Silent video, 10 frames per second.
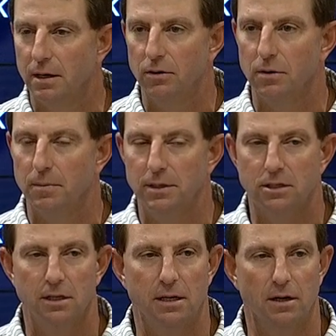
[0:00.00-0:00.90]
you know, to be
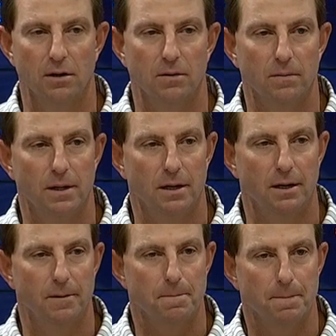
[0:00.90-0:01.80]
sitting here,
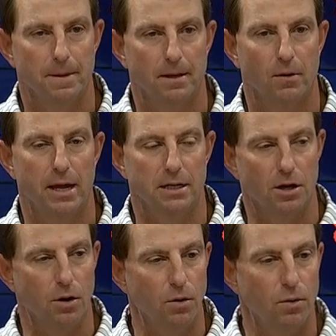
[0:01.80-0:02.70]

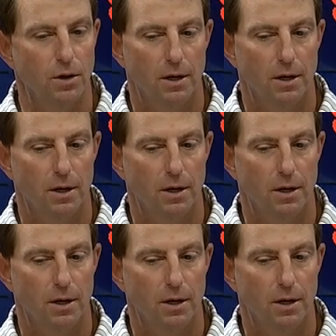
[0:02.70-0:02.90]
8-0.